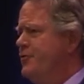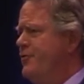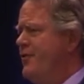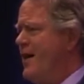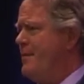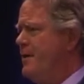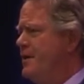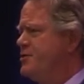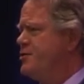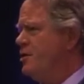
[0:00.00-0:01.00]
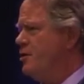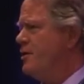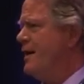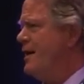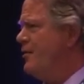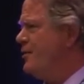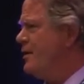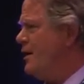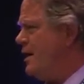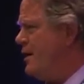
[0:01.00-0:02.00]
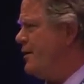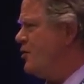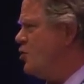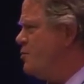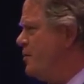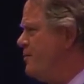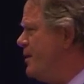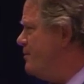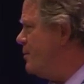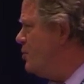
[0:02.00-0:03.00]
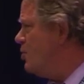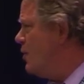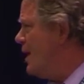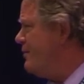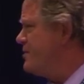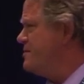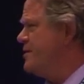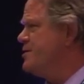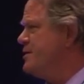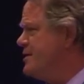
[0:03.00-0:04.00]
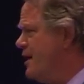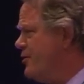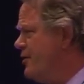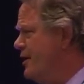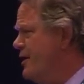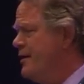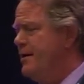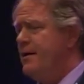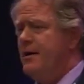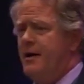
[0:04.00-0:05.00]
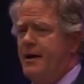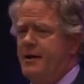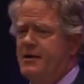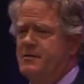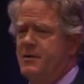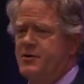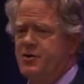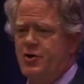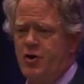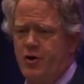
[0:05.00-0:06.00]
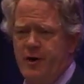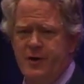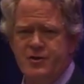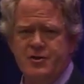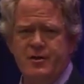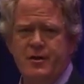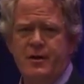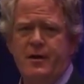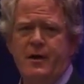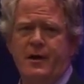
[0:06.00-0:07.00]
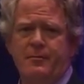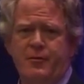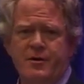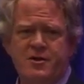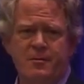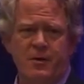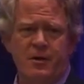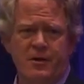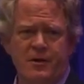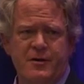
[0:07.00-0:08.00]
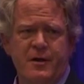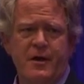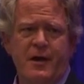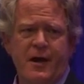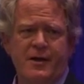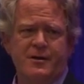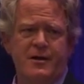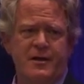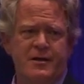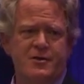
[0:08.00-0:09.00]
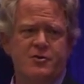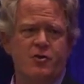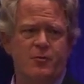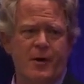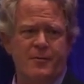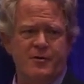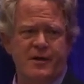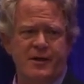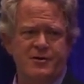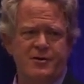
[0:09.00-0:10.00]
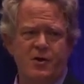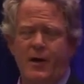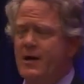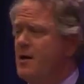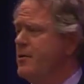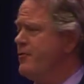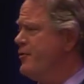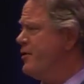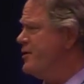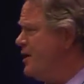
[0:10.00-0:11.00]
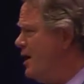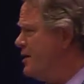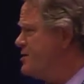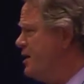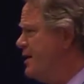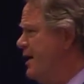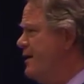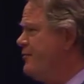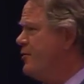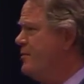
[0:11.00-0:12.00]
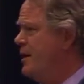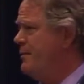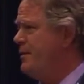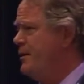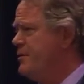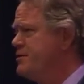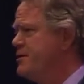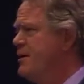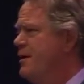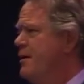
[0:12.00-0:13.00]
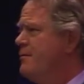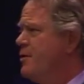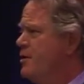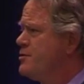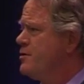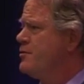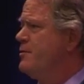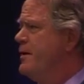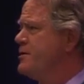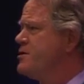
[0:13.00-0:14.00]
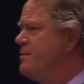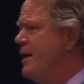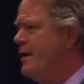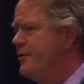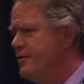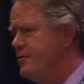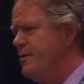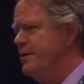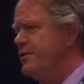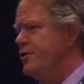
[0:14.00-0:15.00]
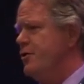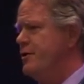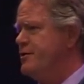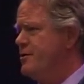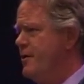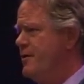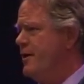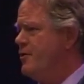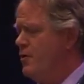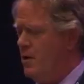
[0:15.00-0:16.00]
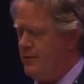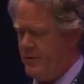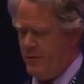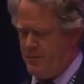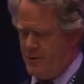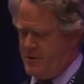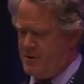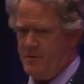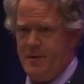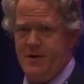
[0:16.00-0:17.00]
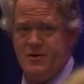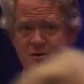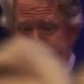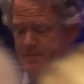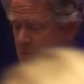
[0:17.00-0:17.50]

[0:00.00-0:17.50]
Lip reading: fabulous to look out on a group of people who have as much integrity and as much courage and principle as I think this group represents. So I come here for the knowledge I'll gain from my peers, but also to be inspired and to be encouraged. So I thank you all for your participation.